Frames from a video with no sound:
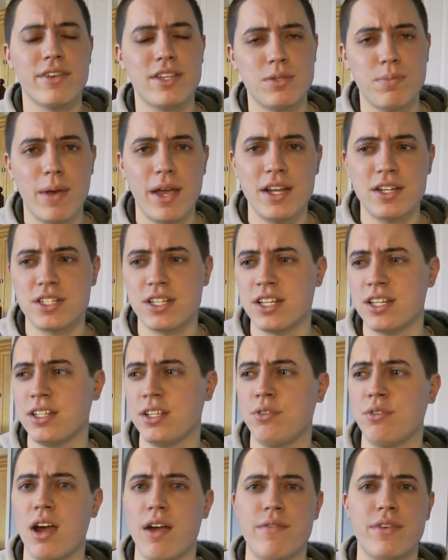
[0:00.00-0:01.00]

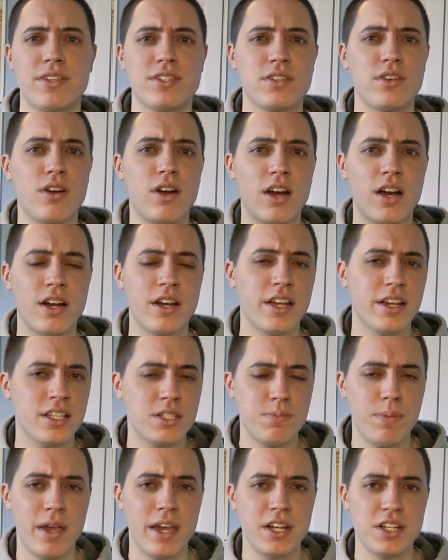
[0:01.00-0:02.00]
expansion, graphics card
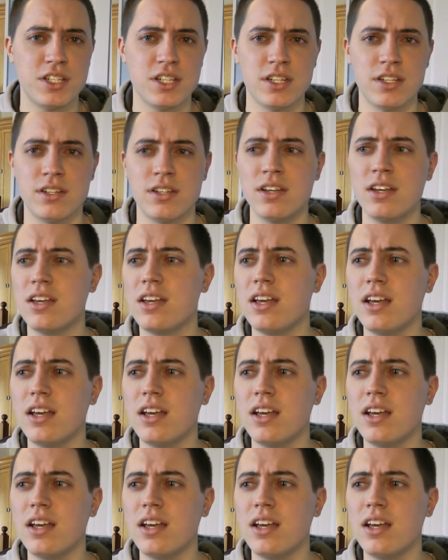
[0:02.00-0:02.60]
expansion,